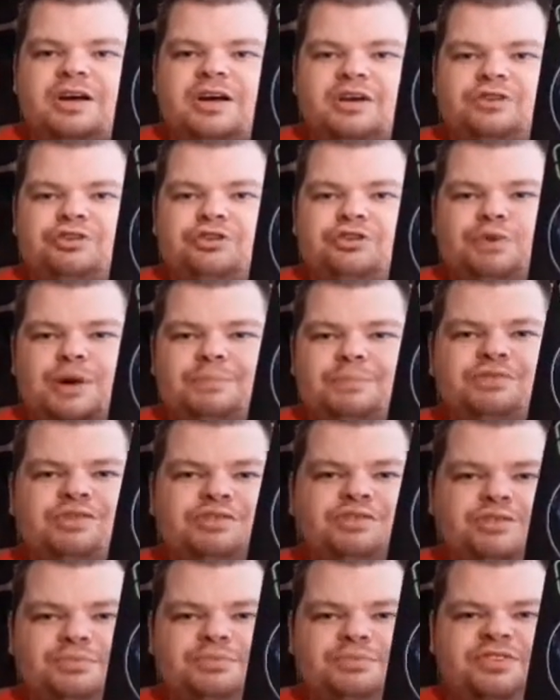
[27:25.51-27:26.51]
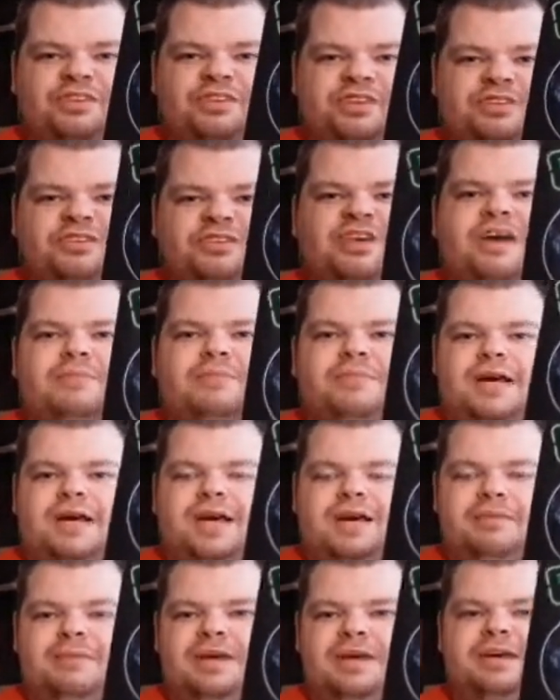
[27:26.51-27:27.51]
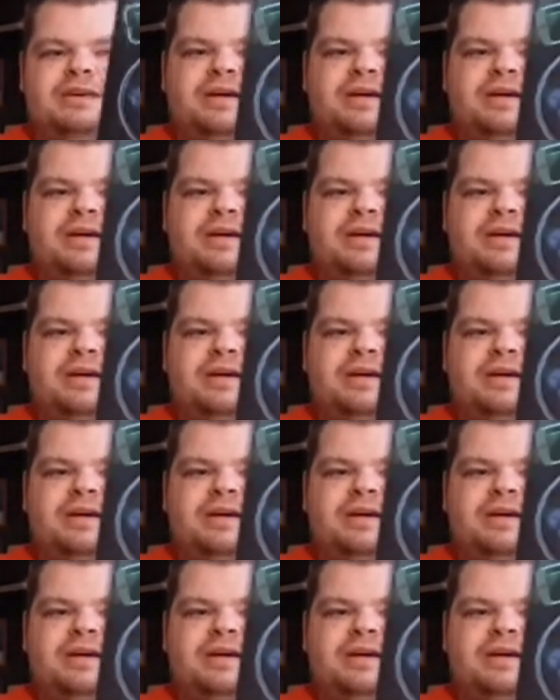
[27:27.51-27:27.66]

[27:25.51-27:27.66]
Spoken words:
2 episodes of CSI Miami.